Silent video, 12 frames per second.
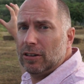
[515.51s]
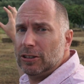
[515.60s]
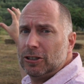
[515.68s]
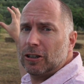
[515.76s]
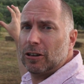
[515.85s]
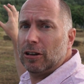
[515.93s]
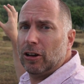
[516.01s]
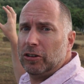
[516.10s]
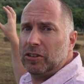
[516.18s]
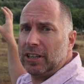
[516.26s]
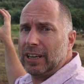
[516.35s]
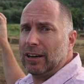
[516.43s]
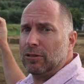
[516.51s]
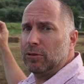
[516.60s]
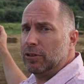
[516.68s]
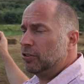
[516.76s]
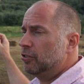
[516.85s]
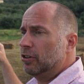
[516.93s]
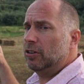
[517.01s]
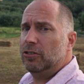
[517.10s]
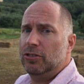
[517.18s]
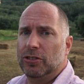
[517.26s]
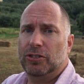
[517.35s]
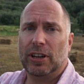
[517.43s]
nice subtle lighting now. The sun
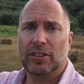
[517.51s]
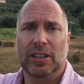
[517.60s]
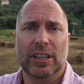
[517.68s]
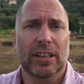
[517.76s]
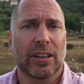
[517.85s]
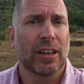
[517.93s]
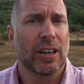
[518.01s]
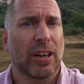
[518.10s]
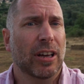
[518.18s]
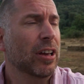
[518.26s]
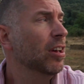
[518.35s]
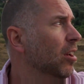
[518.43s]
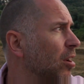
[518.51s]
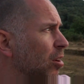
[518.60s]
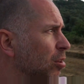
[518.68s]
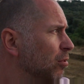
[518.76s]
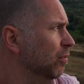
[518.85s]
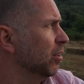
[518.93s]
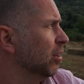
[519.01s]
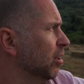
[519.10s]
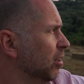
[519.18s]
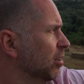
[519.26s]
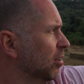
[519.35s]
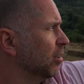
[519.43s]
is just setting over
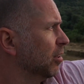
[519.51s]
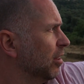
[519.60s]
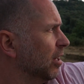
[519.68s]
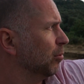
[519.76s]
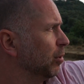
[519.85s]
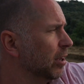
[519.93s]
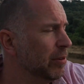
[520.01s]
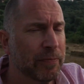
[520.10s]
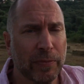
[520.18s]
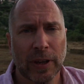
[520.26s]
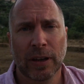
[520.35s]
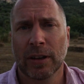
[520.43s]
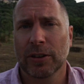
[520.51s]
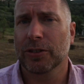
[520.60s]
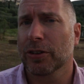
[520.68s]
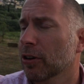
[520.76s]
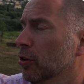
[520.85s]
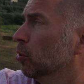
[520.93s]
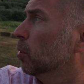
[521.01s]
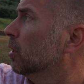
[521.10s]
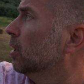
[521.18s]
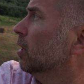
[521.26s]
that way, so